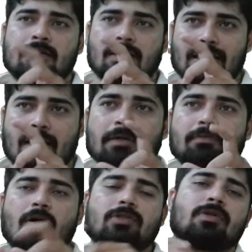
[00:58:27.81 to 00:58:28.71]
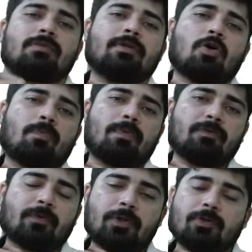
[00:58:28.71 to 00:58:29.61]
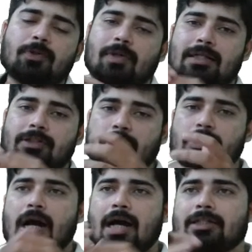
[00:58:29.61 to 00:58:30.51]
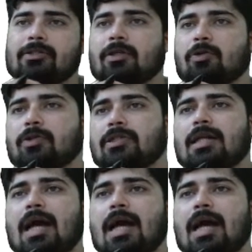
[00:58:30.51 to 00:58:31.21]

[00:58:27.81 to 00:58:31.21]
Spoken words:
the comment box will be open for you. You can just ask the question.